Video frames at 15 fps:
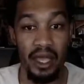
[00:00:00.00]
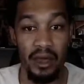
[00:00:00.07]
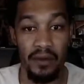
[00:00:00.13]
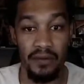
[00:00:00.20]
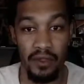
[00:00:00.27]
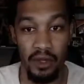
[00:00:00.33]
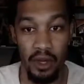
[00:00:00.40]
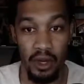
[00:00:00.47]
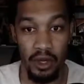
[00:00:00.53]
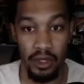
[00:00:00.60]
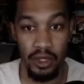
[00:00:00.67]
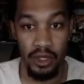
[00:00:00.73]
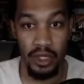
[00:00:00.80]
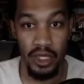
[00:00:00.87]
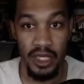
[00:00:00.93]
of the card
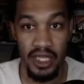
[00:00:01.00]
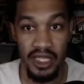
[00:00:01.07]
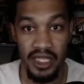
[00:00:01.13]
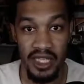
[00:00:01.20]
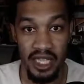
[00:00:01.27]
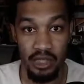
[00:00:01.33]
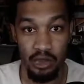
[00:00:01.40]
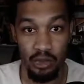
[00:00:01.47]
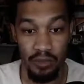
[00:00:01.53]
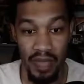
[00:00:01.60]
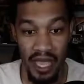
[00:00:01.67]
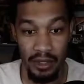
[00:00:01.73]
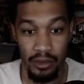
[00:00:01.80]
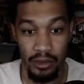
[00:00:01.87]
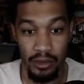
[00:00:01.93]
is not too
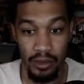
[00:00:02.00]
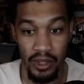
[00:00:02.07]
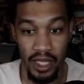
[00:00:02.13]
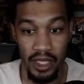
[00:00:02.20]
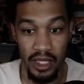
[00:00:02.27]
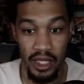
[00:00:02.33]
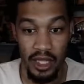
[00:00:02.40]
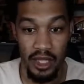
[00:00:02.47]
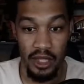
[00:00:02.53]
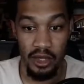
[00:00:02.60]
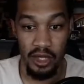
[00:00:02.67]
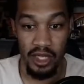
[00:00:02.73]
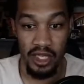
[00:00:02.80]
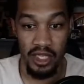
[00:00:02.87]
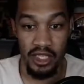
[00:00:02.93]
bad. Okay, there
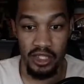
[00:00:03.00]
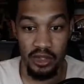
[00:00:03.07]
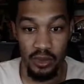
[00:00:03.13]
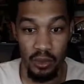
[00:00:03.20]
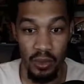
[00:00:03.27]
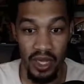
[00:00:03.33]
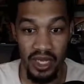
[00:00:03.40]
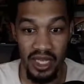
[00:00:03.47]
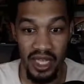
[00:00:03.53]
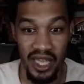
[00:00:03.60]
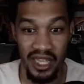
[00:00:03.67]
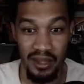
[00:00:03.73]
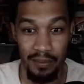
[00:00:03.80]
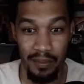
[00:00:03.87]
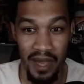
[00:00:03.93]
is whiting
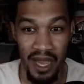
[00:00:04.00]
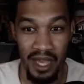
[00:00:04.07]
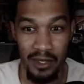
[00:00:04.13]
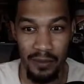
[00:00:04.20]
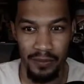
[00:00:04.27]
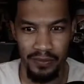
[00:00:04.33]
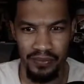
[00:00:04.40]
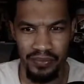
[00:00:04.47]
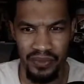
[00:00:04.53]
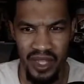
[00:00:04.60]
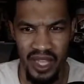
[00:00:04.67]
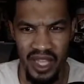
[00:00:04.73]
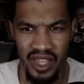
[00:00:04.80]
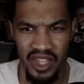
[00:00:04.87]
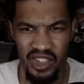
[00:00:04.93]
at the bottom,
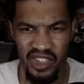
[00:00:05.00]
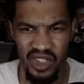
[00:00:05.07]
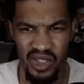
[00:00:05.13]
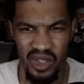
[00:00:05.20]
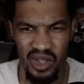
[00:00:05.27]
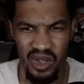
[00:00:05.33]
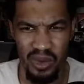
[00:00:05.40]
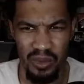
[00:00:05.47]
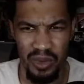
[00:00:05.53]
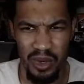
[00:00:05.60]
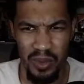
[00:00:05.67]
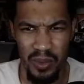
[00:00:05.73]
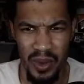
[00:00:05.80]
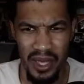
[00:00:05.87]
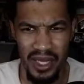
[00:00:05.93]
and there's a little bit of
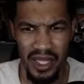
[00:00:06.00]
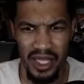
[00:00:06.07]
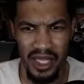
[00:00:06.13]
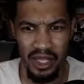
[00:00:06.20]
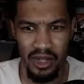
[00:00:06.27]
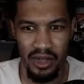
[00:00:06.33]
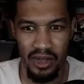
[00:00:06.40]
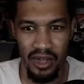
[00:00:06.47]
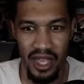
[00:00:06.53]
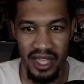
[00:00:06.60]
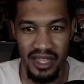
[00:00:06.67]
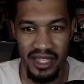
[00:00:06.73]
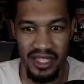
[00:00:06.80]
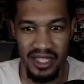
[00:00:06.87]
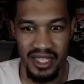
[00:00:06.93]
whiting here
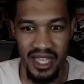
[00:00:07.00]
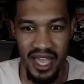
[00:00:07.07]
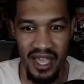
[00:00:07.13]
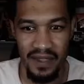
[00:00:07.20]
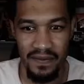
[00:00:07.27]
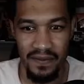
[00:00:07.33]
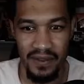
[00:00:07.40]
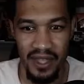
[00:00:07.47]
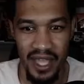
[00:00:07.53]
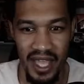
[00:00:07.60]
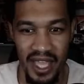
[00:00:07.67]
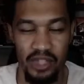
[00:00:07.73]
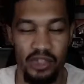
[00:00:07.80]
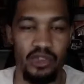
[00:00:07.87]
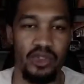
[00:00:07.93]
at the side for the
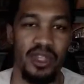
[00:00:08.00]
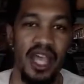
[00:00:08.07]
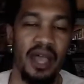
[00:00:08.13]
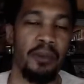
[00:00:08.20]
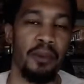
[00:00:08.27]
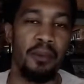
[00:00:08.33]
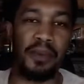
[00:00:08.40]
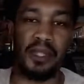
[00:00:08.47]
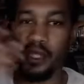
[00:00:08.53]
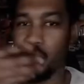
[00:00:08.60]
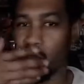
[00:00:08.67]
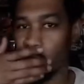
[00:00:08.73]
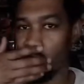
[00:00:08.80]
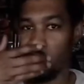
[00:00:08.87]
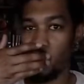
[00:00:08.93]
edge, so that will be
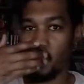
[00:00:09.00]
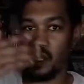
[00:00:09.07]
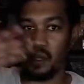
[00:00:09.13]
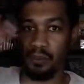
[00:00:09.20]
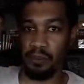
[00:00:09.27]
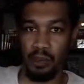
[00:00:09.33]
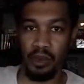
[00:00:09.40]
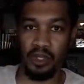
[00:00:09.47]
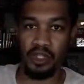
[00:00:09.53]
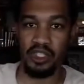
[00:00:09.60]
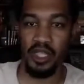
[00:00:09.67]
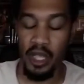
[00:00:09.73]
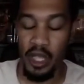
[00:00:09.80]
deducted in points.